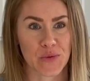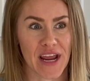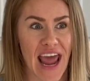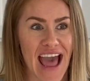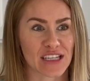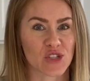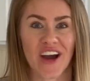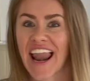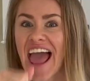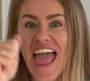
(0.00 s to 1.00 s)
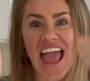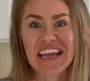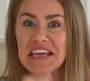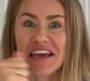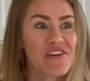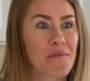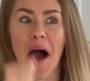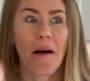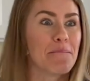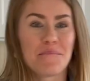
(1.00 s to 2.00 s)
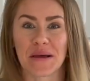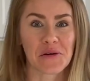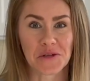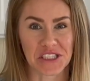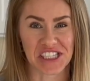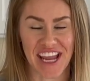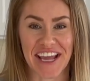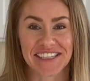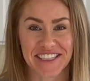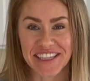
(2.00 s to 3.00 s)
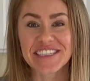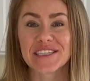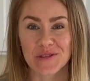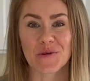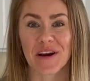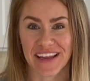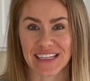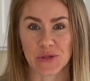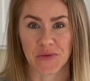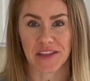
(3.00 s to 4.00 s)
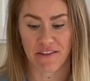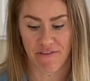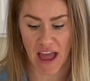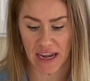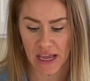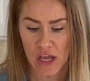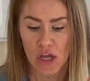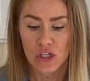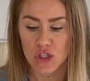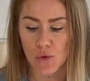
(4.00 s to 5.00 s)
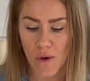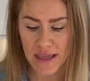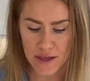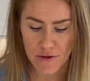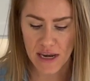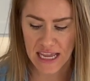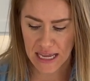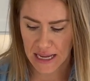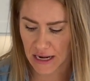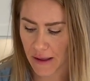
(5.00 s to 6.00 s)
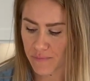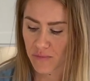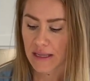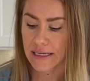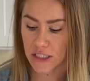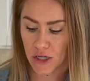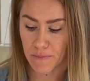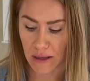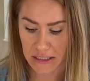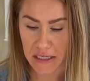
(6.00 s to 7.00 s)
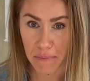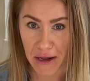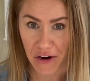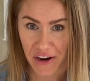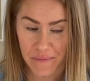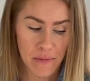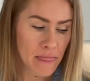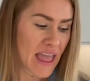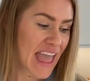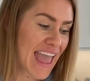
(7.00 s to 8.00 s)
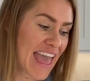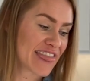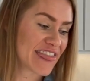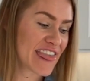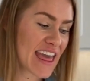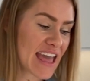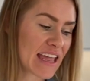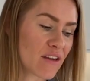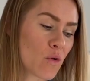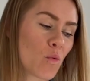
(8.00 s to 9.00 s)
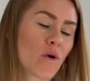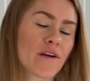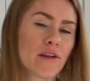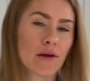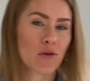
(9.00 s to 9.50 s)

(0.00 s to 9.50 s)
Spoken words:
we're gonna add to it and give them a big old shake. So this is where it gets really fun. So what you need is your melted butter, and then we're gonna